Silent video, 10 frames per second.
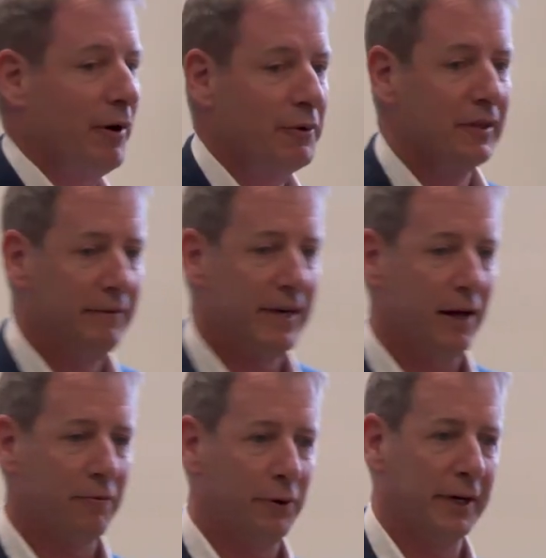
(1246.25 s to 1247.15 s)
everyone's leaving
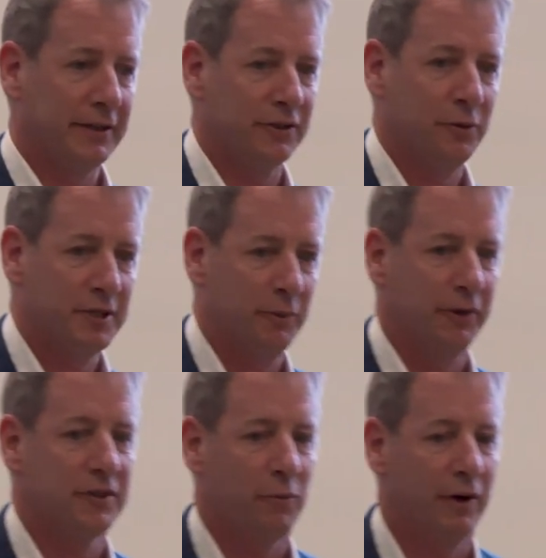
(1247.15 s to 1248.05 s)
California because it's so easy to
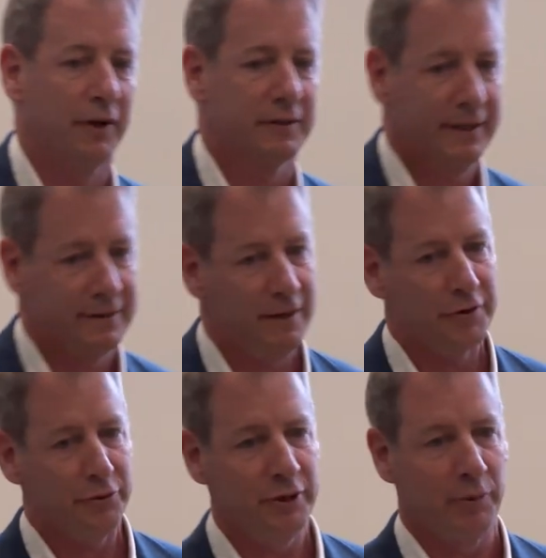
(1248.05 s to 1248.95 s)
build somewhere else. And it's
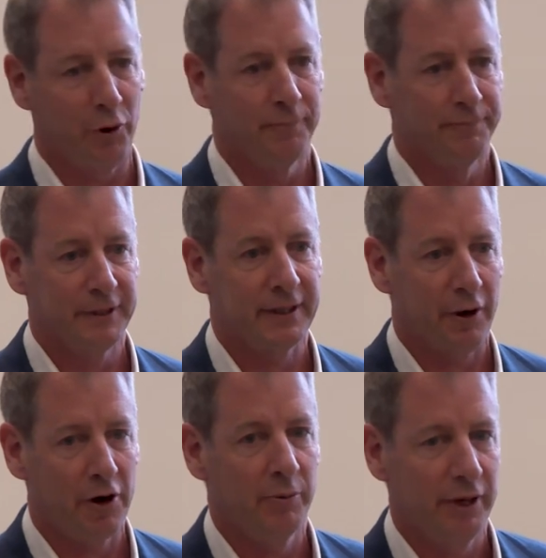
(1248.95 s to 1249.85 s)
not true anymore. It's
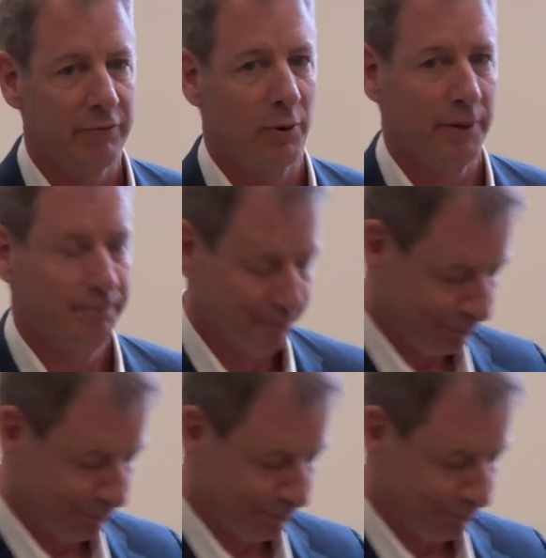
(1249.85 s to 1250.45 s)
getting hard to build everywhere.